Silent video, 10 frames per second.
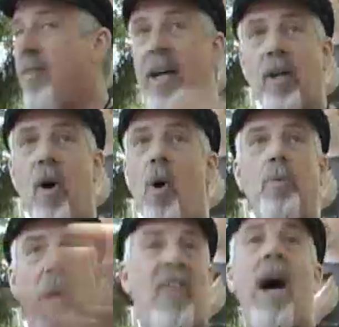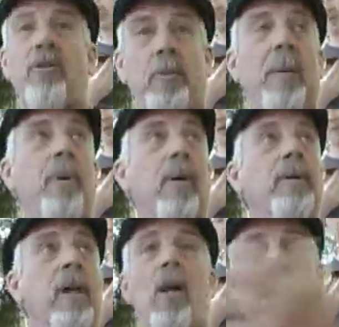that could hold 1,000 people.
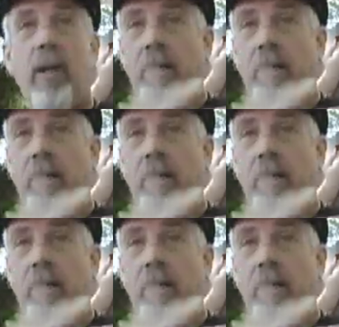You know,